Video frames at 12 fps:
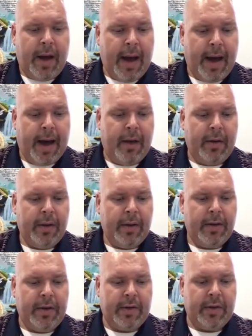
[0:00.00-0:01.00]
how
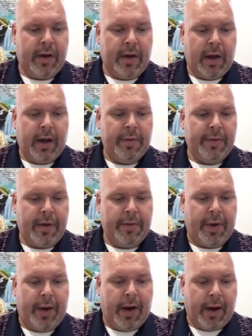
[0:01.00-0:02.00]
does the love
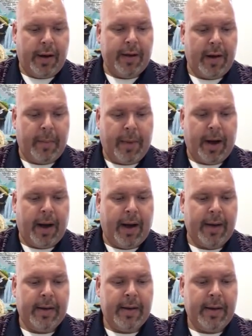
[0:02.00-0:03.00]
of God
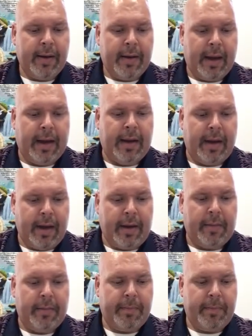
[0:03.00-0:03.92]
abide in him?